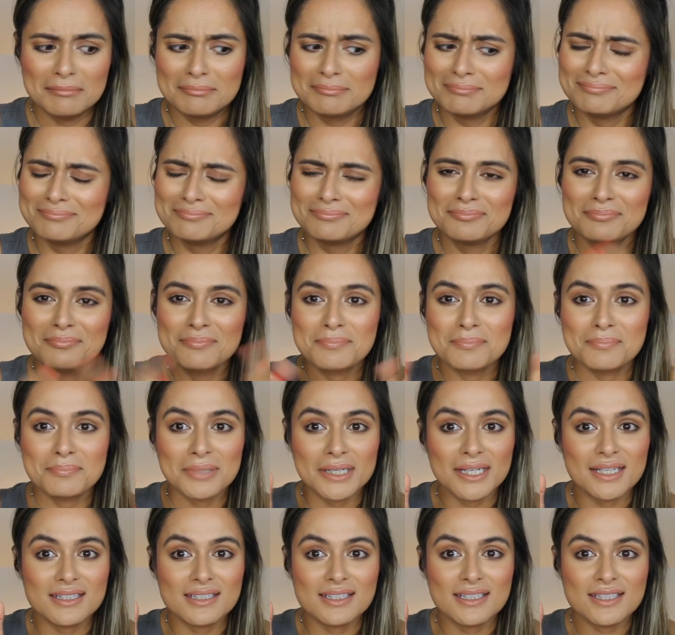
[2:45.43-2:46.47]
Um,
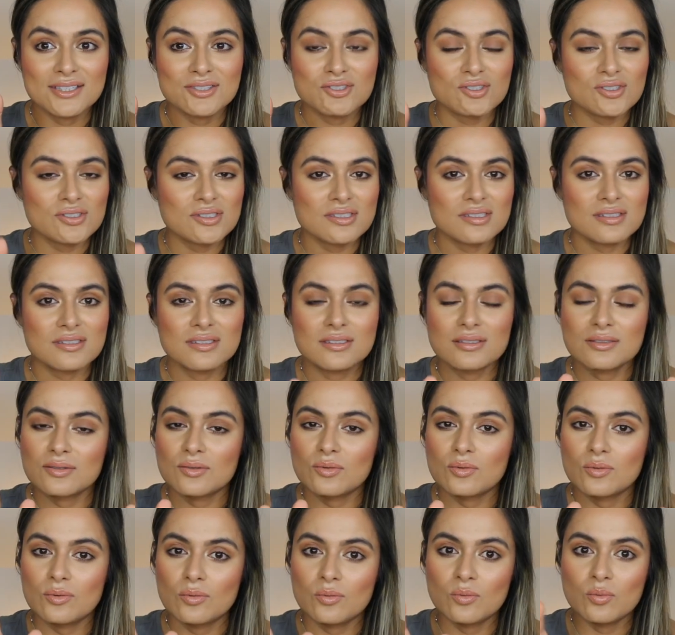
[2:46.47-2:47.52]
but it just
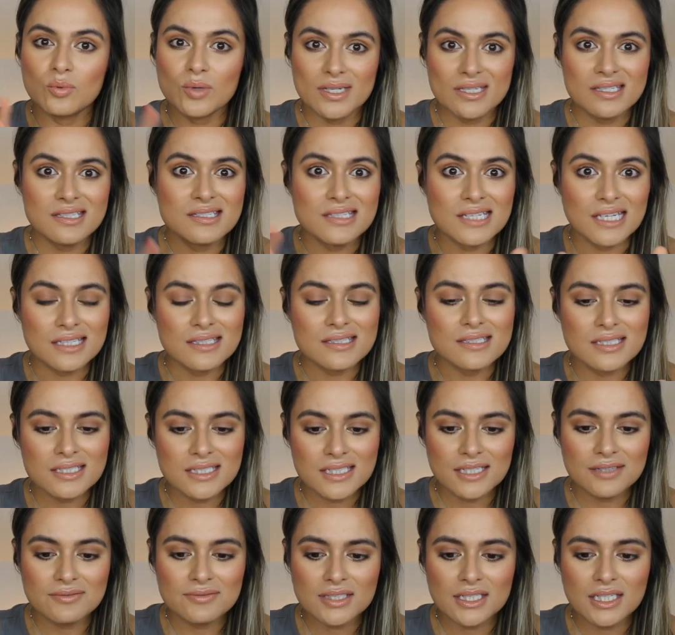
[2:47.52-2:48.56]
was
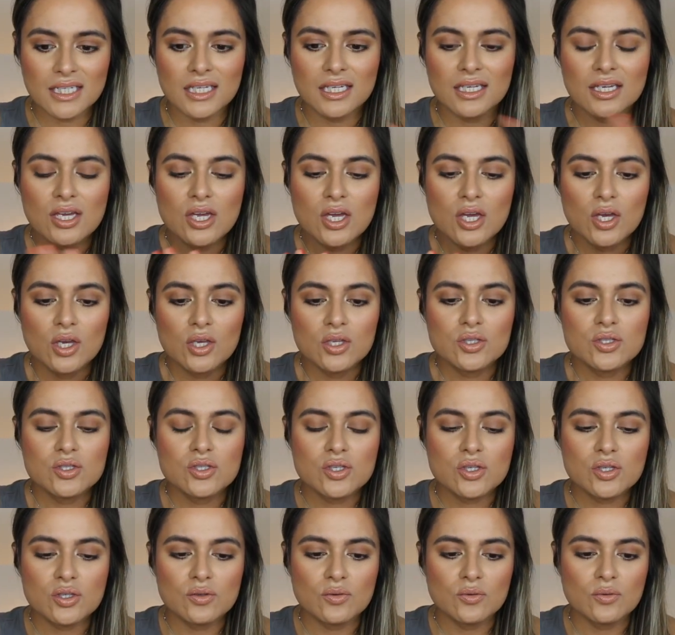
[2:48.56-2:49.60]
sensitivity
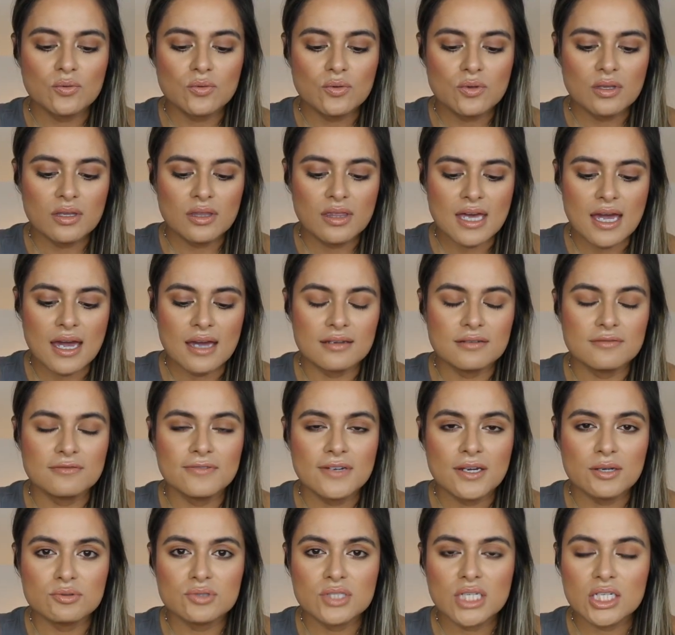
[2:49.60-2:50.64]
to that
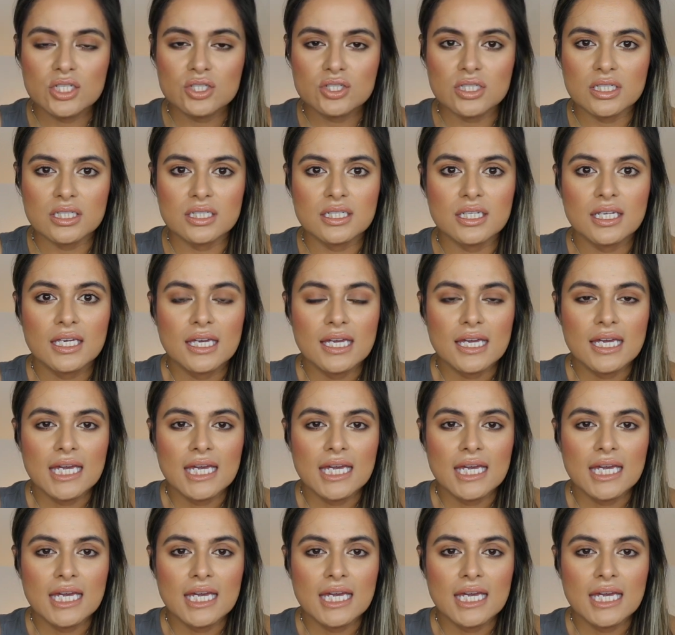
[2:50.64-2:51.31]
foundation.